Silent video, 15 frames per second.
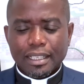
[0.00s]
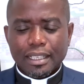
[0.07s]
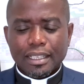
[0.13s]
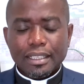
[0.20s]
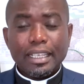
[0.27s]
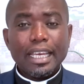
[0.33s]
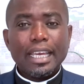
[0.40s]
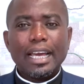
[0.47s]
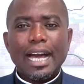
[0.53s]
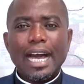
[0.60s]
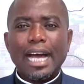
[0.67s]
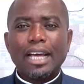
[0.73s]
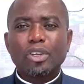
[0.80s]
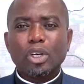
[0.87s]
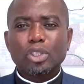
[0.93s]
they
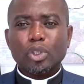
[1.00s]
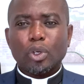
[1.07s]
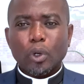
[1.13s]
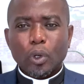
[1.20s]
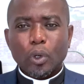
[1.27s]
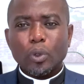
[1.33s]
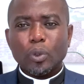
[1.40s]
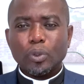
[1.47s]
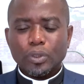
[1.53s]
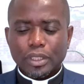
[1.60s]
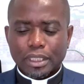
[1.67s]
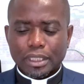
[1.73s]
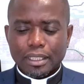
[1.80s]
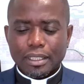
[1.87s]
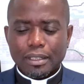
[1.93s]
are not
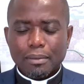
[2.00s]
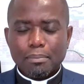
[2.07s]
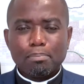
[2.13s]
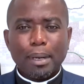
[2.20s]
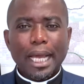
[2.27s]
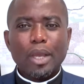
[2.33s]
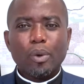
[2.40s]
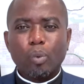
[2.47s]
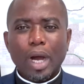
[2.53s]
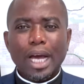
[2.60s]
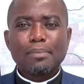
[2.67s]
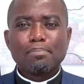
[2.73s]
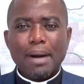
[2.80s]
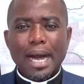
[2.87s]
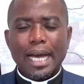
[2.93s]
owned by
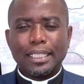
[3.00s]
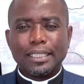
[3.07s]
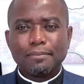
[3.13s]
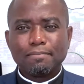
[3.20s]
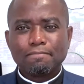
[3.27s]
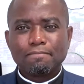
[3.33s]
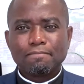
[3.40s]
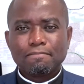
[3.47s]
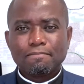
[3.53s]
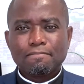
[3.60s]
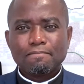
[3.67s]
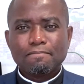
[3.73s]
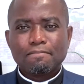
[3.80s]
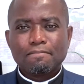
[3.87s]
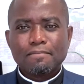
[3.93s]
one
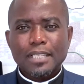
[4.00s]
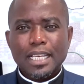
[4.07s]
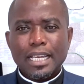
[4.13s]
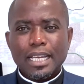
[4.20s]
man.